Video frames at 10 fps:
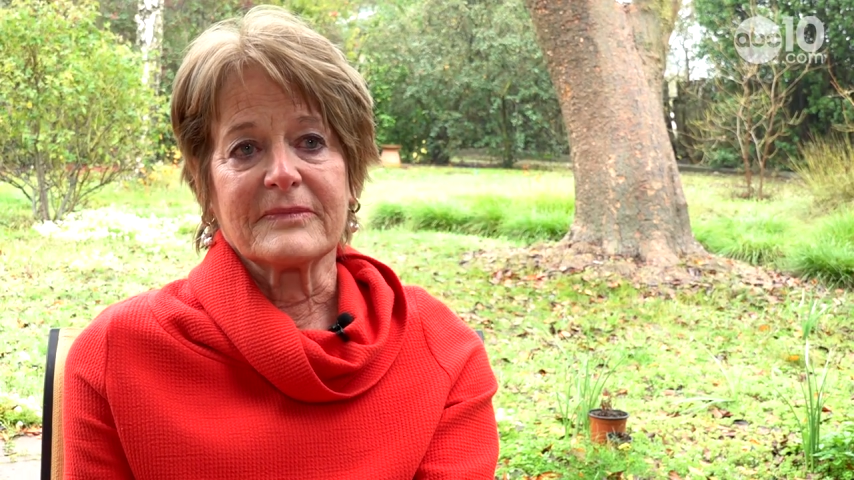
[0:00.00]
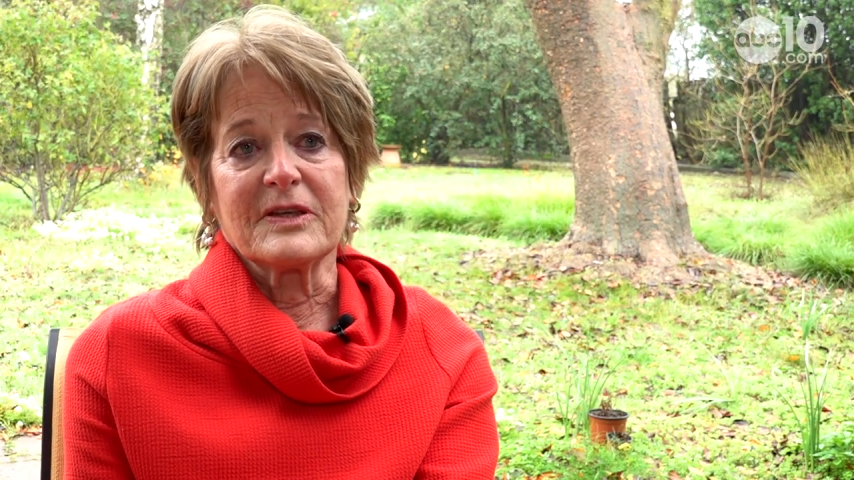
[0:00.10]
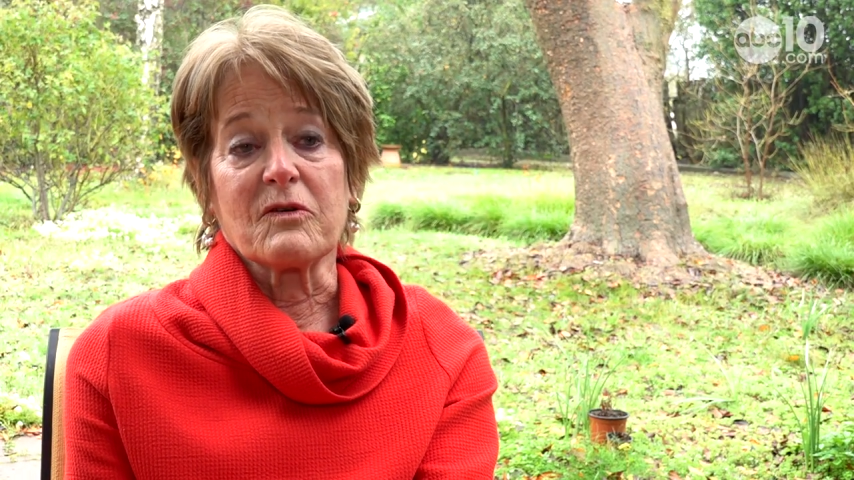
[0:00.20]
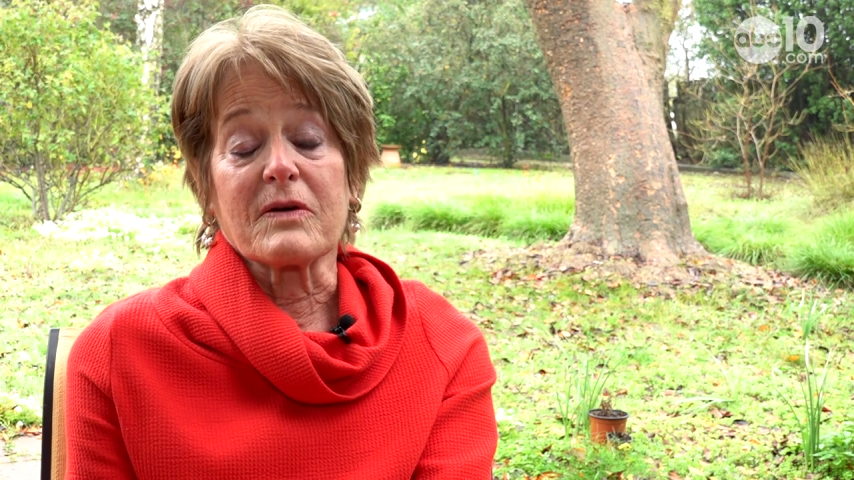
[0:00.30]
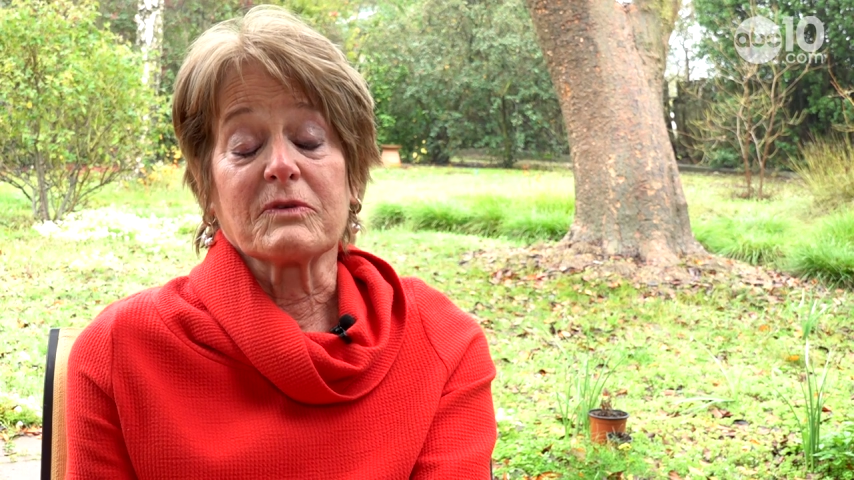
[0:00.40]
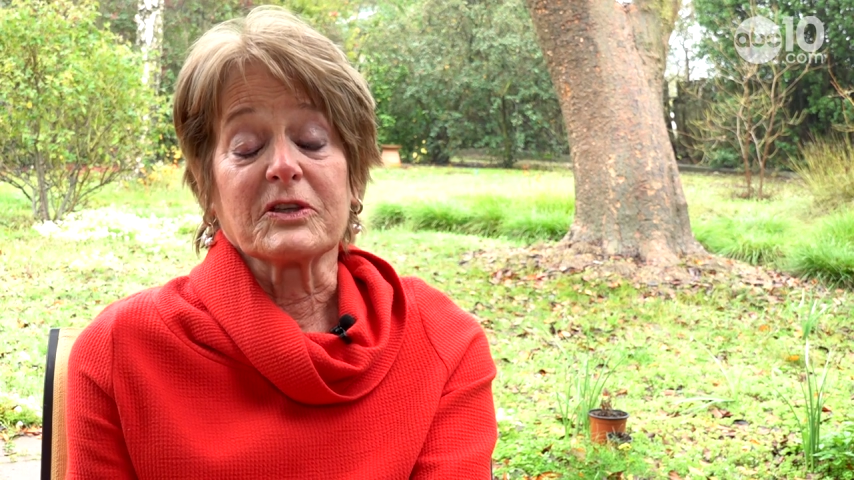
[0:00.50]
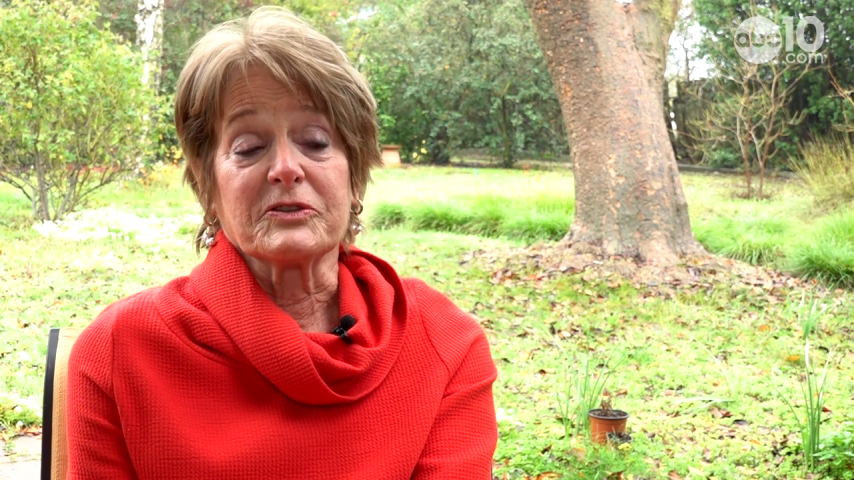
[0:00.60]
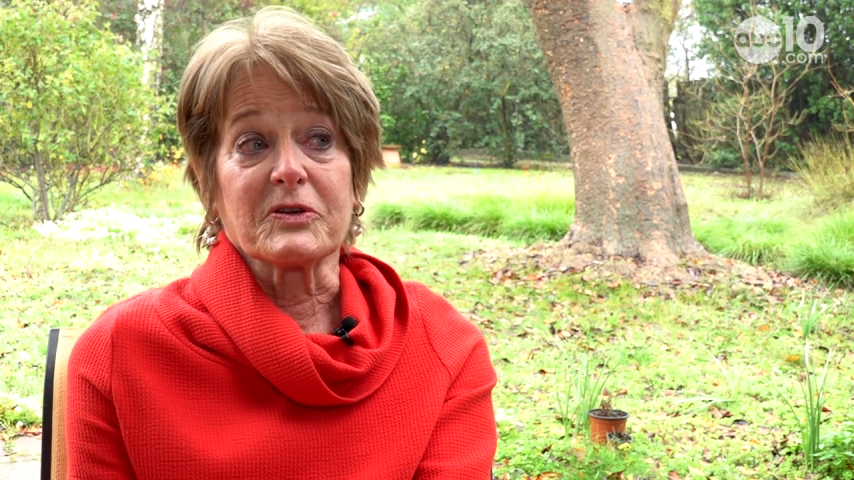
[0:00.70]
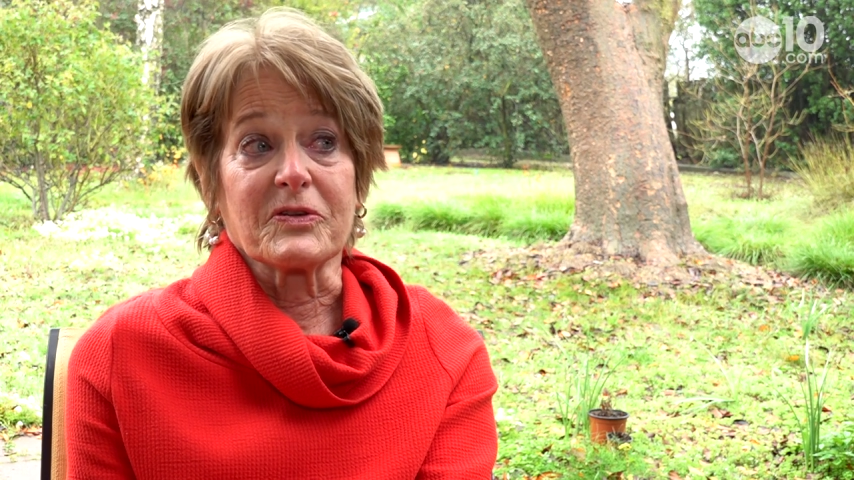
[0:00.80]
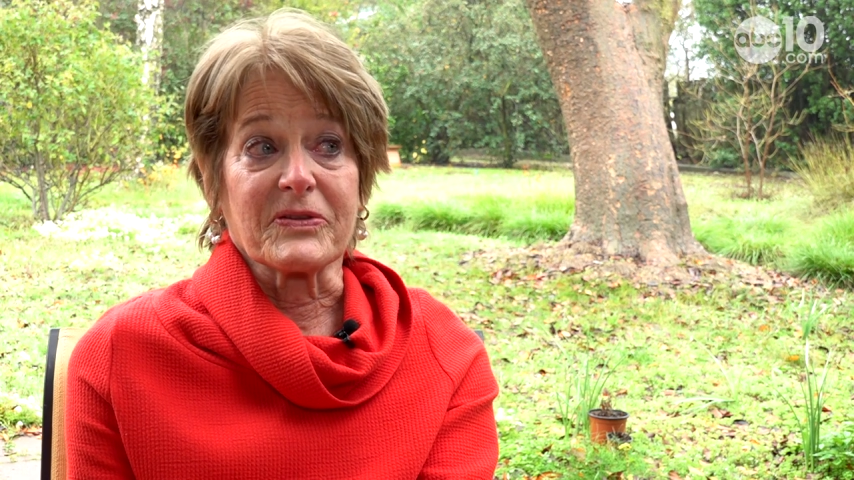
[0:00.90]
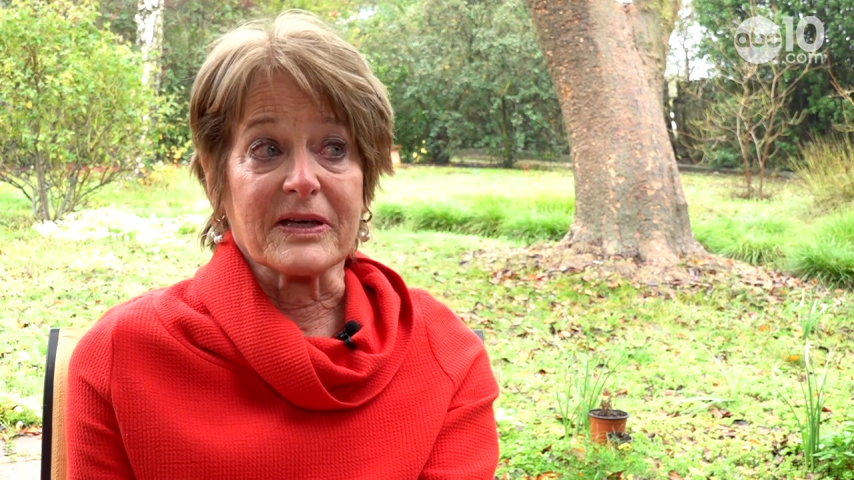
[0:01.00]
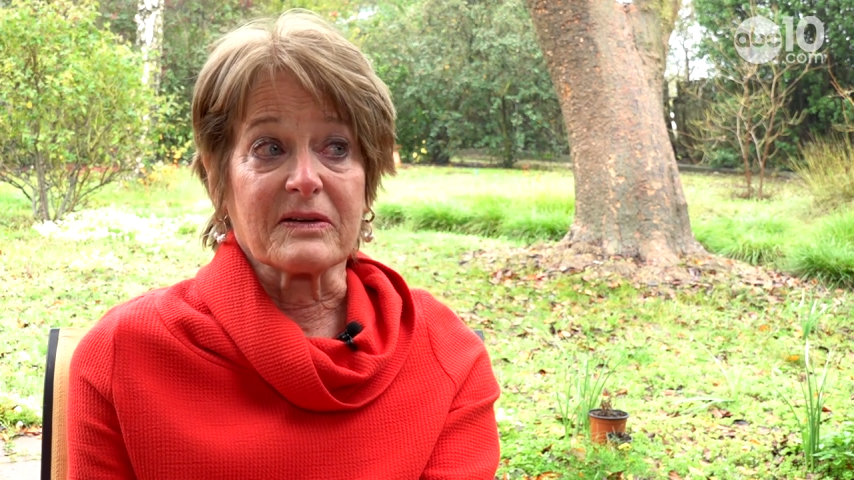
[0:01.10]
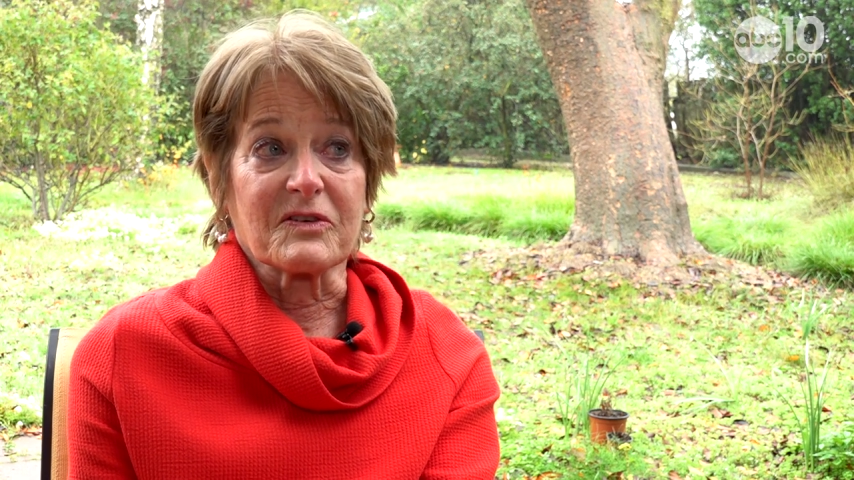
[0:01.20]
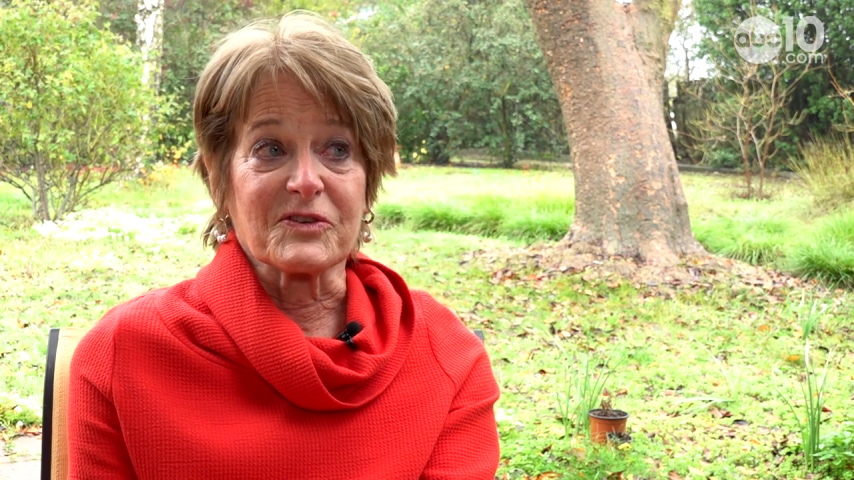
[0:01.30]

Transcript: You know, I really do think in